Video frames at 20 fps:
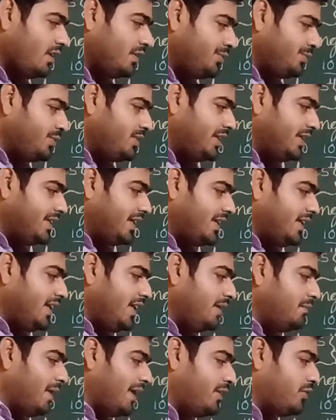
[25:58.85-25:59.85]
Using
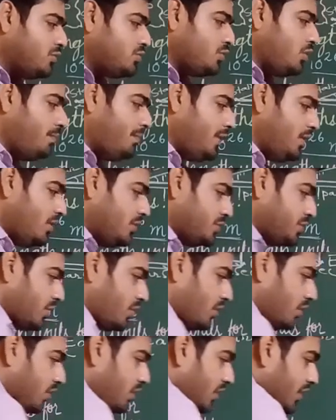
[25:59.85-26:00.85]
tunneling microscopy
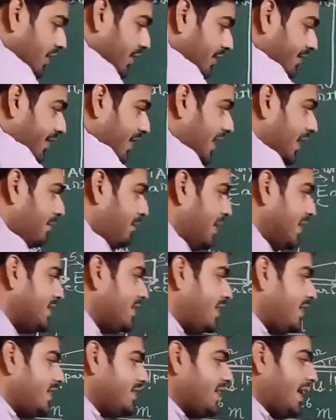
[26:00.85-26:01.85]
also we can
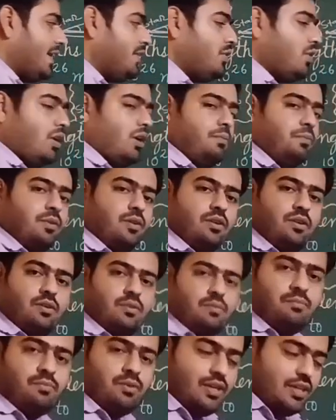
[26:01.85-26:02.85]
measure the size of
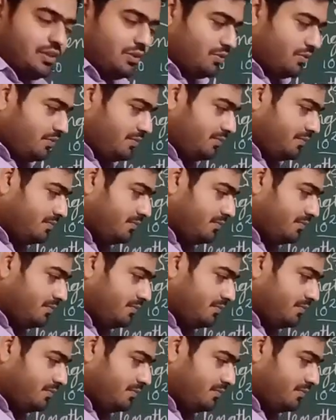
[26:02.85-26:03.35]
molecule.